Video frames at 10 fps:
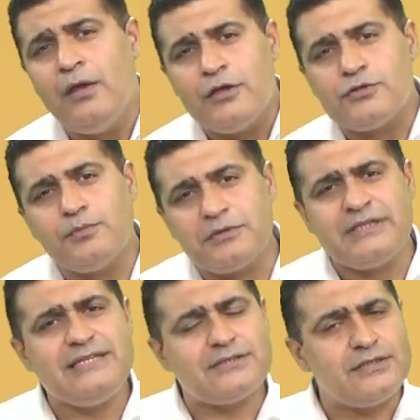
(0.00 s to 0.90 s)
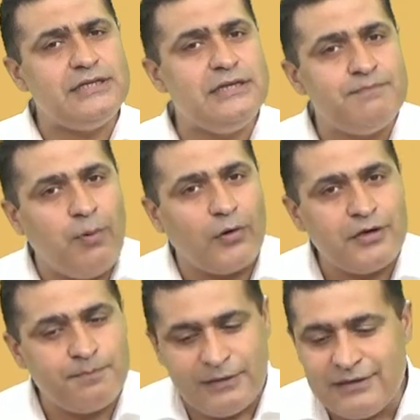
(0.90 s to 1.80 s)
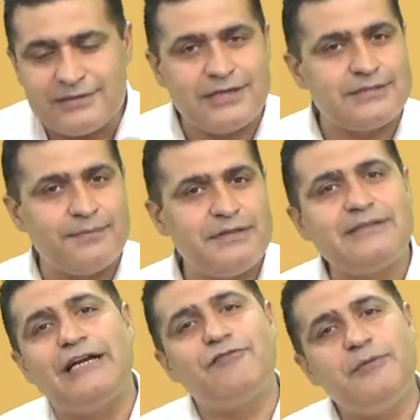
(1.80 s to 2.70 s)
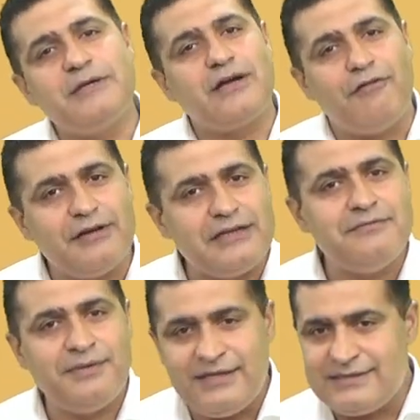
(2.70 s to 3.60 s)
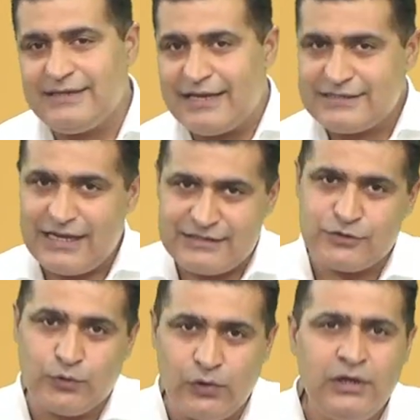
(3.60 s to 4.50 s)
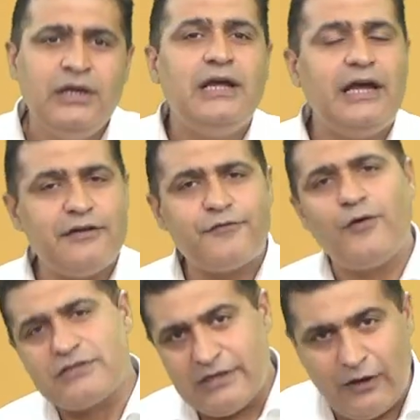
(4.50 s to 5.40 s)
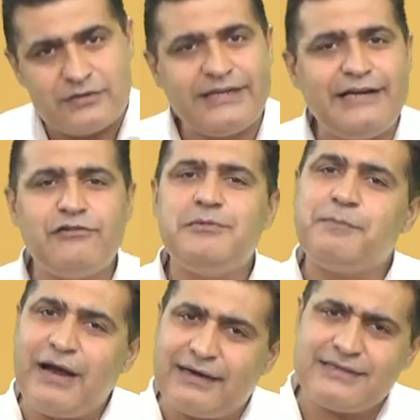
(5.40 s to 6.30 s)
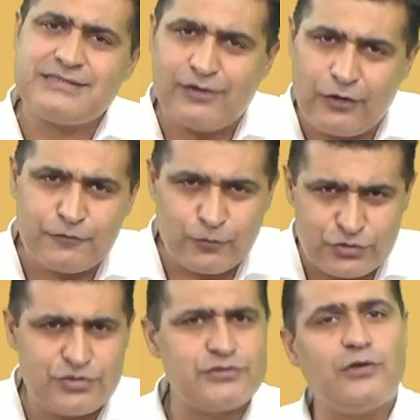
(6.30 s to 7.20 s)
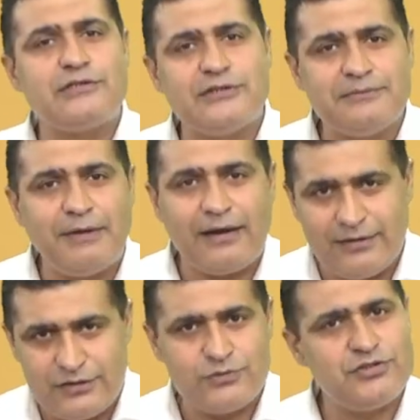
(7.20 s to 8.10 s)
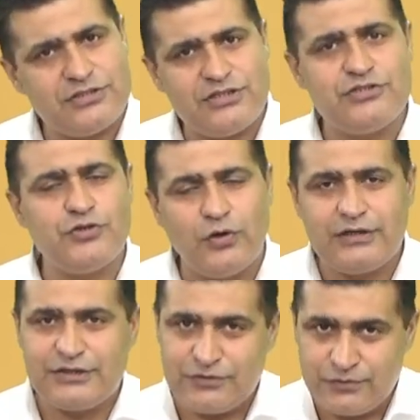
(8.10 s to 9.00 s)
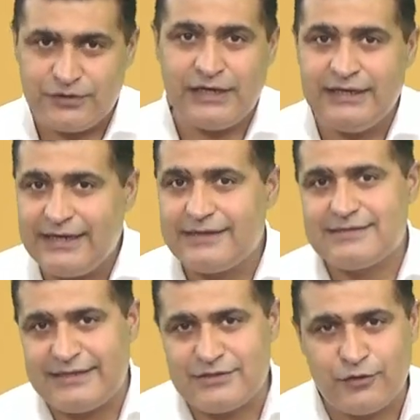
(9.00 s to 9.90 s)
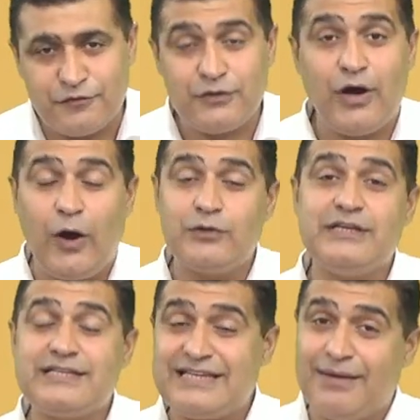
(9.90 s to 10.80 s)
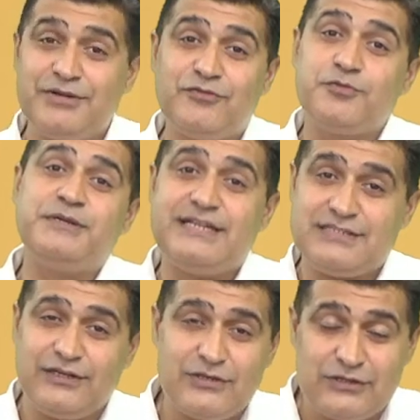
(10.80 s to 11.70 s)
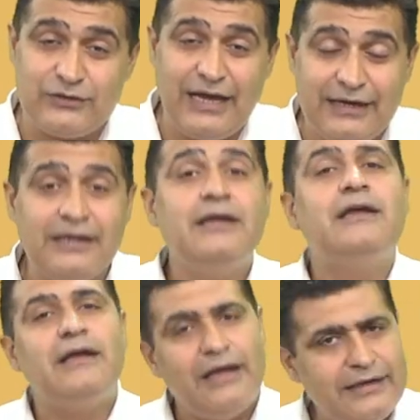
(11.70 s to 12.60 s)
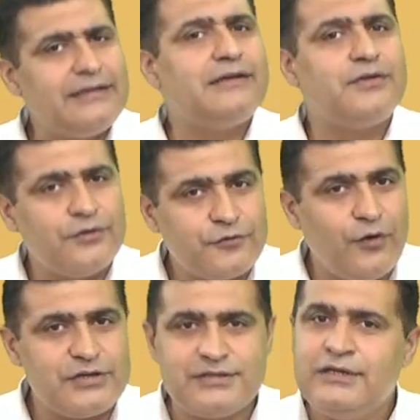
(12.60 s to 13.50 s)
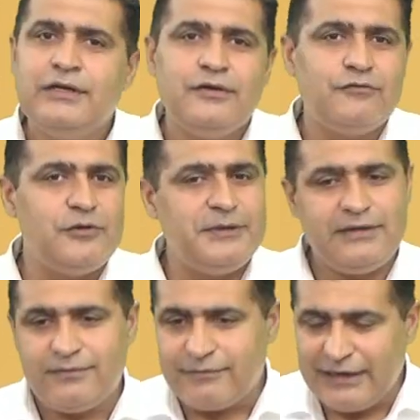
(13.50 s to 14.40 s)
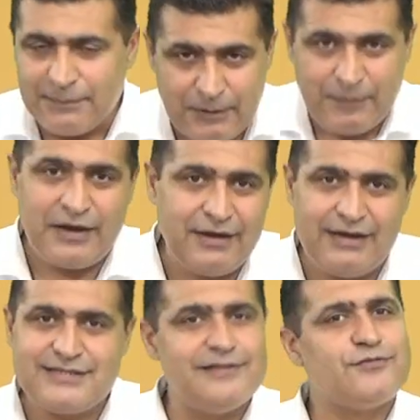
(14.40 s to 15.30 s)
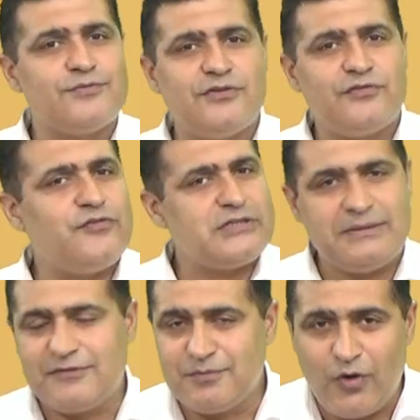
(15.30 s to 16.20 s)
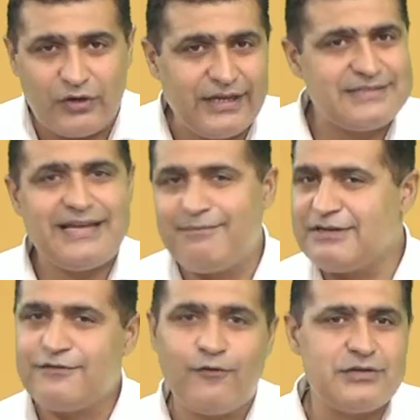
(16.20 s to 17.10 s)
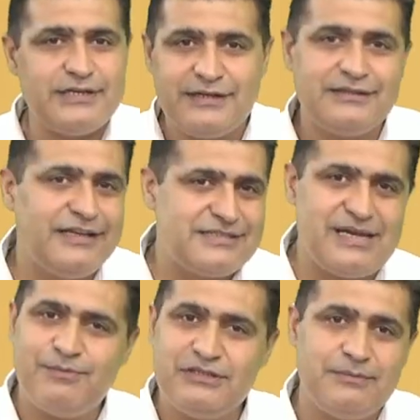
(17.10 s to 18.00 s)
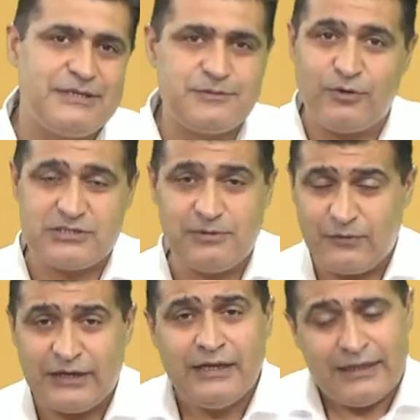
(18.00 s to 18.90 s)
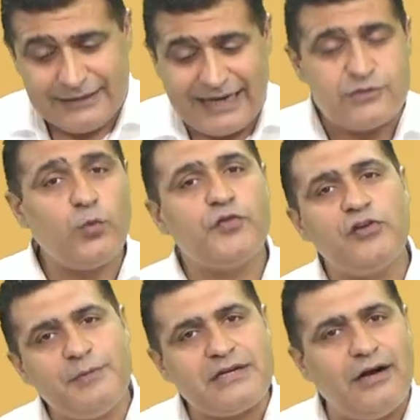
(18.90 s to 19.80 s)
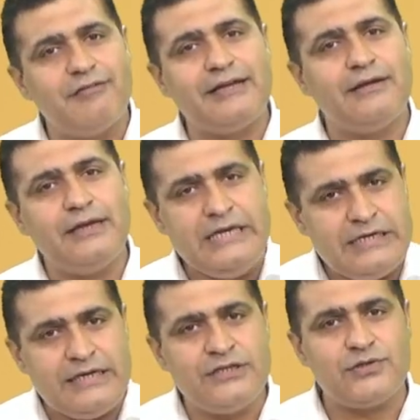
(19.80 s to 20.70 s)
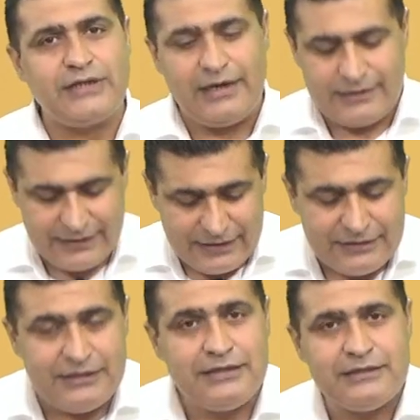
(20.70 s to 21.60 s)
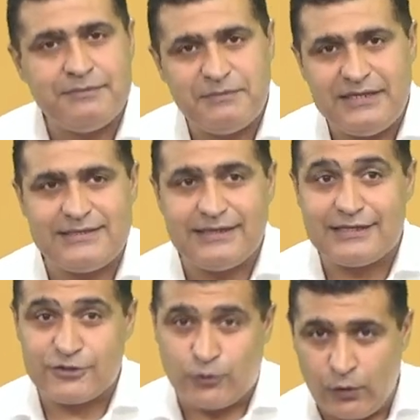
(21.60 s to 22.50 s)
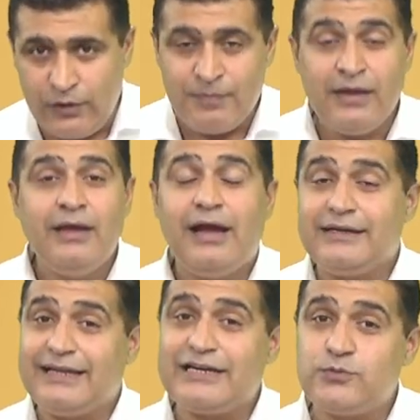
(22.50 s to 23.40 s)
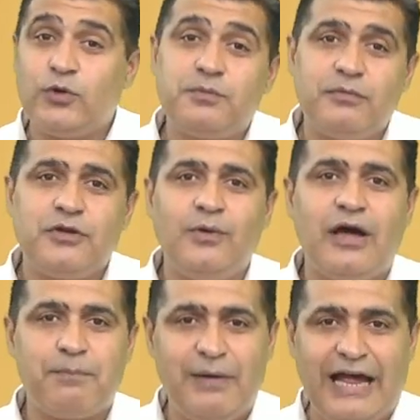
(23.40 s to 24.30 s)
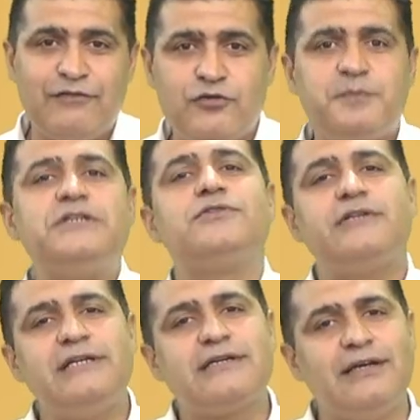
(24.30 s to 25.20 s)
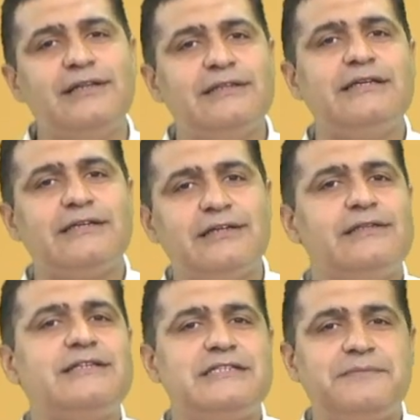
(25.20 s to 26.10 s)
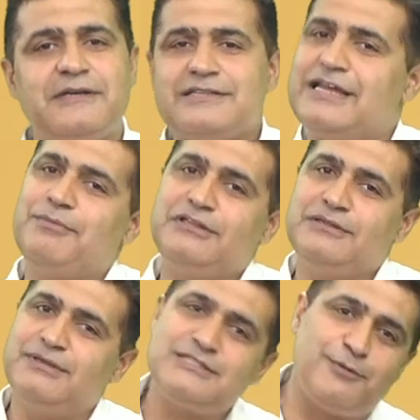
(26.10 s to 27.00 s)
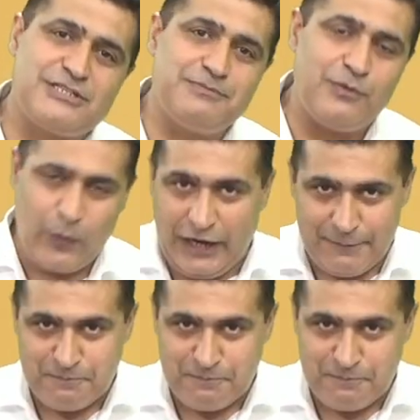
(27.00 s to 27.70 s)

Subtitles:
So these three important pillars are something that we'll be covering in BEC as a whole. And of course, alongside, we'll be practicing a lot of questions also in parallel to just ensure that, you know, we really get a sense of, you know, how the examiner would be testing us on that. And then, you know, of course, we'll be really preparing ourselves for some of the mock exam and of course, hitting the exam in the best possible way. That's what we'll be covering in totality in the BEC as a whole. And that's what, you know, our plan would be to really kill the CPA exam in the best possible way.